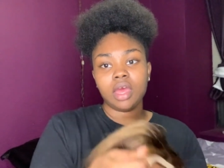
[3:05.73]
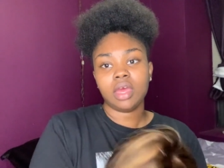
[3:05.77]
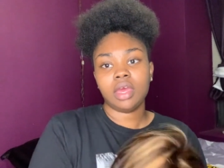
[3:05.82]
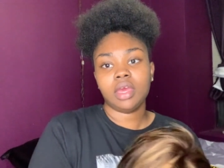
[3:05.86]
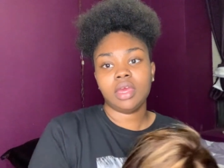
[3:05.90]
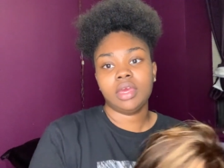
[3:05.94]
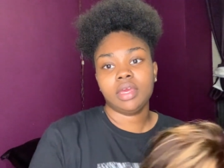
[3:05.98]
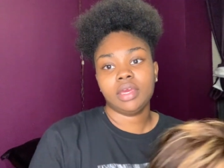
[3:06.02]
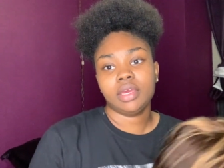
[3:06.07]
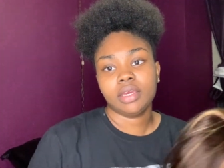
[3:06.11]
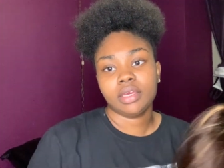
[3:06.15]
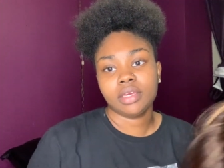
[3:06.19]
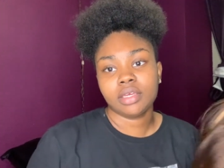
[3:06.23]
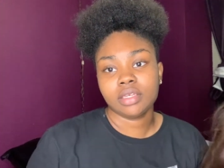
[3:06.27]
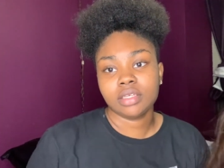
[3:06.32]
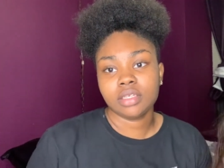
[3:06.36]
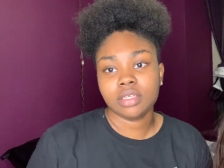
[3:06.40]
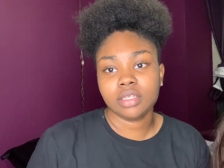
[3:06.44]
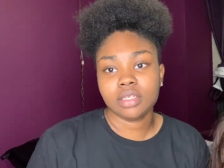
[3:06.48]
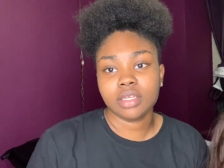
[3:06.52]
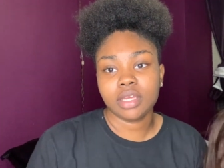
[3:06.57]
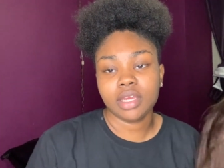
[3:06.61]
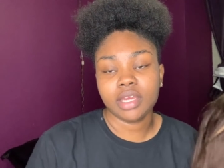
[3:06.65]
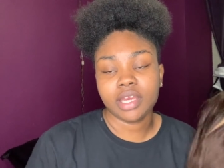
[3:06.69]

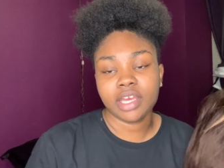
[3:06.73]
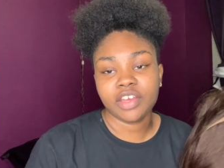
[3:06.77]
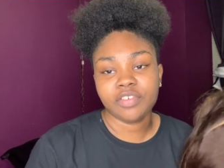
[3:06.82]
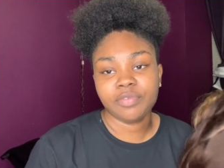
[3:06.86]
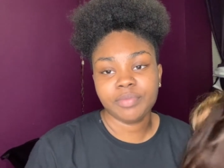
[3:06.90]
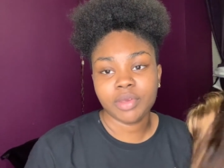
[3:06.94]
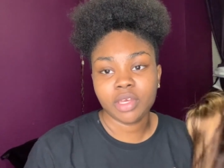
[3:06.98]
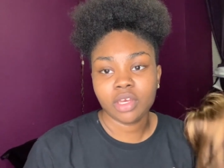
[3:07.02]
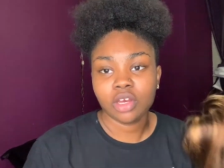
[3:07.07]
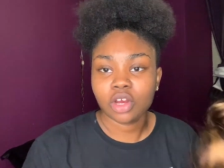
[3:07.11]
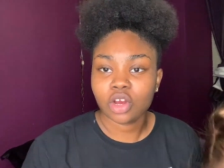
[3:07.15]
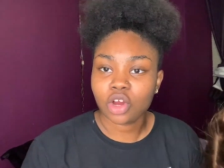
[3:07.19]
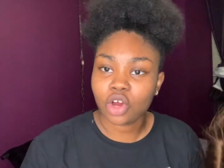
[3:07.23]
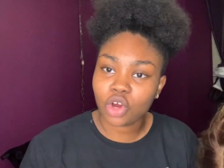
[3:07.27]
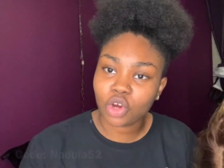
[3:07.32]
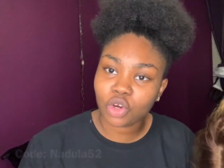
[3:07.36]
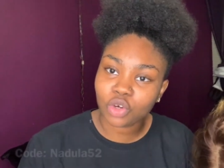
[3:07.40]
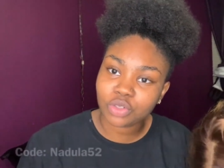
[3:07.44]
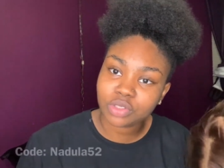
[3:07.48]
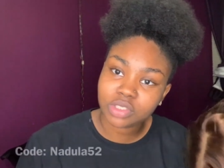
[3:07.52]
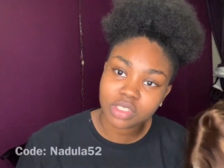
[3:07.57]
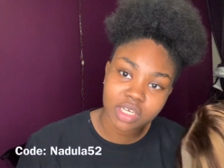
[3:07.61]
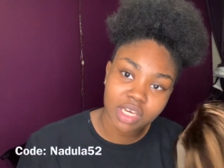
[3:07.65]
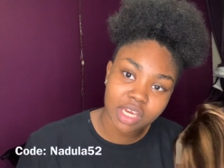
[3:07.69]
And they gave me a
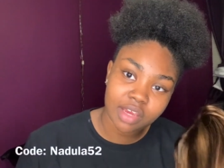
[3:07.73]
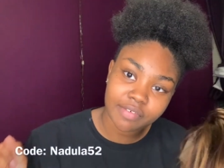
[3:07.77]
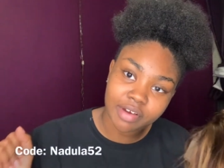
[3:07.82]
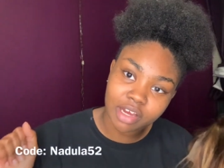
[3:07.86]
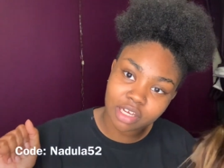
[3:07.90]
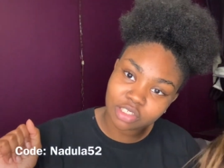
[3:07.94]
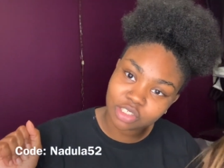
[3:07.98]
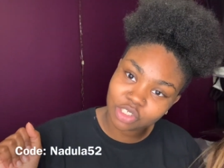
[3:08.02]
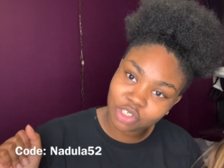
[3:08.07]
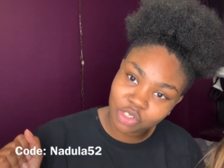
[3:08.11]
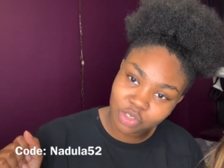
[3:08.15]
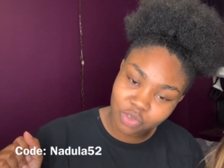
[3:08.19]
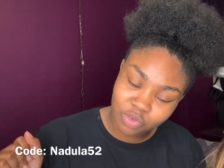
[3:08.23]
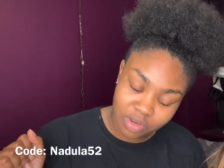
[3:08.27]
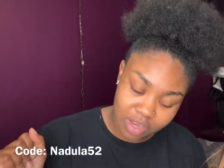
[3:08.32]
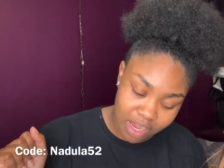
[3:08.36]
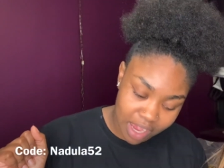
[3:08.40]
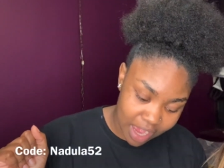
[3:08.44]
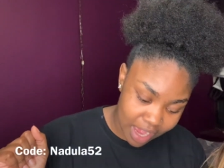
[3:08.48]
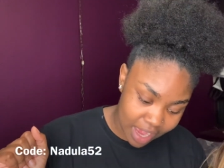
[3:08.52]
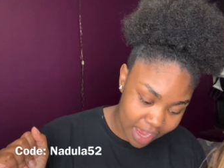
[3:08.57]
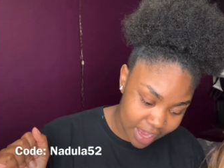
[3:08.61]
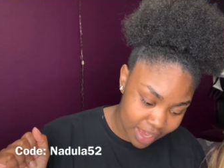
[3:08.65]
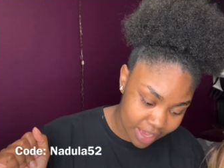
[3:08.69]
code to give out to you
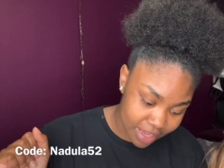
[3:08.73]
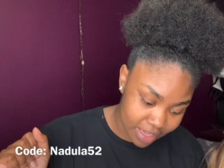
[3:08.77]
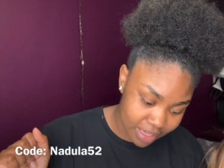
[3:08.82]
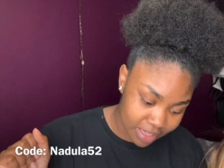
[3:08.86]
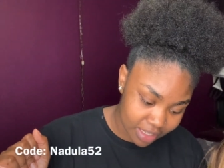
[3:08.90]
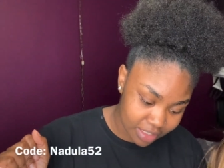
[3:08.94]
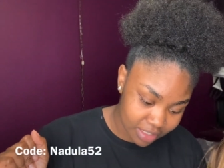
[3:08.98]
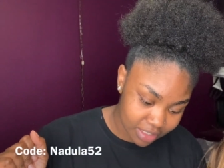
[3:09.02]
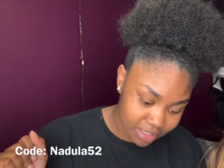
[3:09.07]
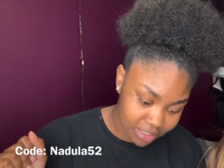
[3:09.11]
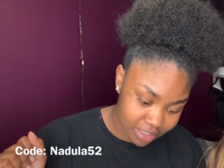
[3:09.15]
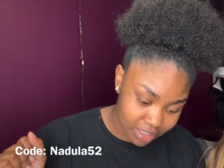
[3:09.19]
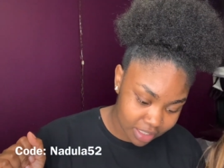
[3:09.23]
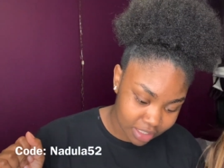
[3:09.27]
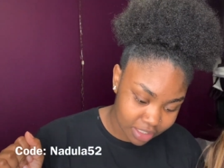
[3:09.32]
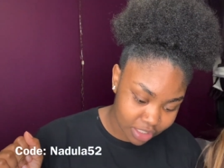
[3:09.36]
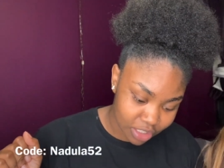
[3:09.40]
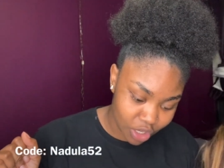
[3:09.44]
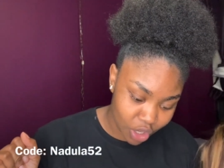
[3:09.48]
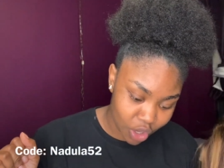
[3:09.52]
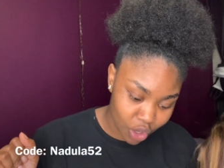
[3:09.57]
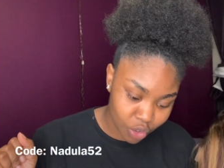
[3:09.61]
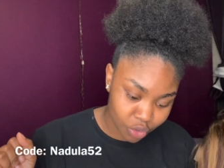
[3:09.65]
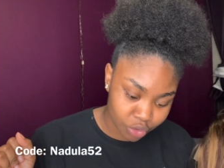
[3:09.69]
guys. It's
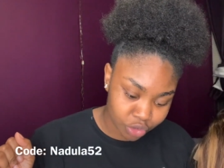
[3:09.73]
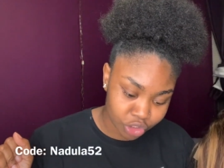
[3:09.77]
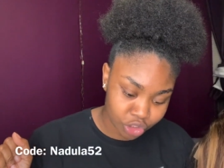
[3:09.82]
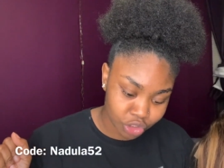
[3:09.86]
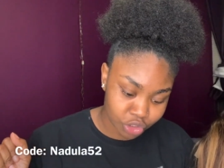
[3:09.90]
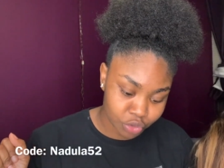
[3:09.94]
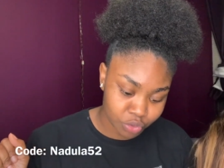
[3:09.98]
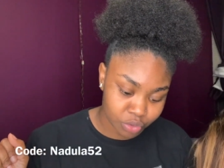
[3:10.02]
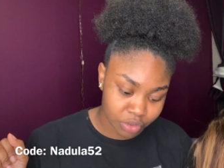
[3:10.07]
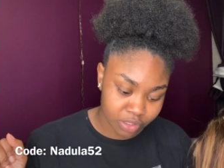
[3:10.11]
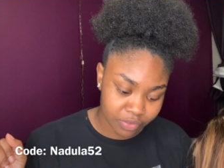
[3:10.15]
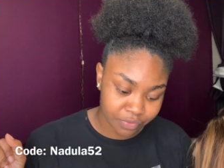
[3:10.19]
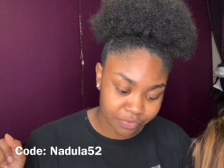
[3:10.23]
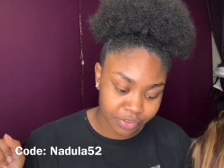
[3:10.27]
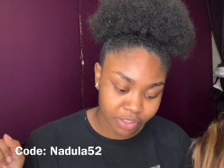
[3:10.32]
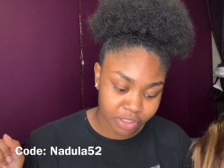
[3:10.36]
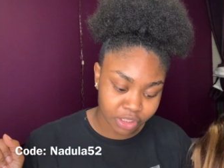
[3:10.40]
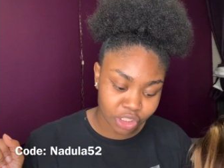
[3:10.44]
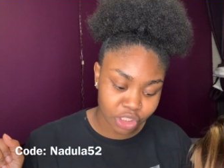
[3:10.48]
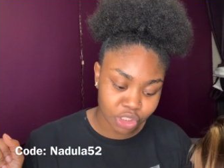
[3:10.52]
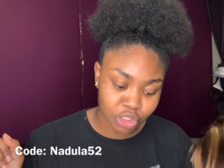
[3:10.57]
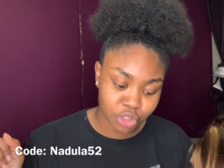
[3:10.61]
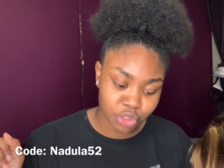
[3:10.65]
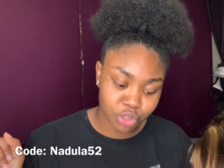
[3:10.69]
code
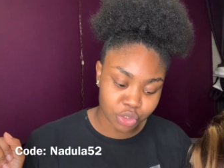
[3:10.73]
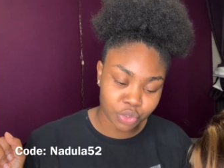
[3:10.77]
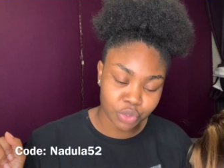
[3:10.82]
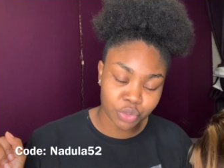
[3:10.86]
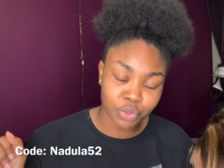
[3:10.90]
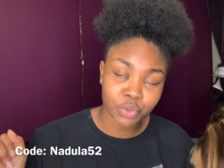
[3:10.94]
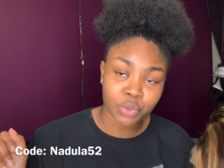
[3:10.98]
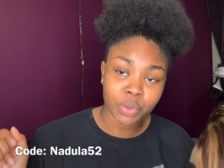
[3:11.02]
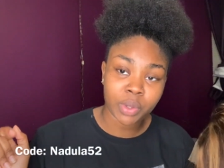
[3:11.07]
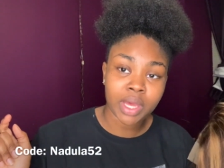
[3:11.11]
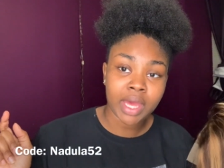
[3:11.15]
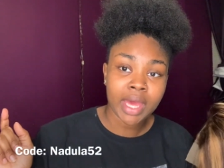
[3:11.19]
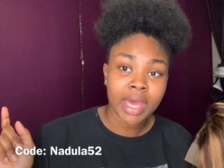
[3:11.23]
Nadula52.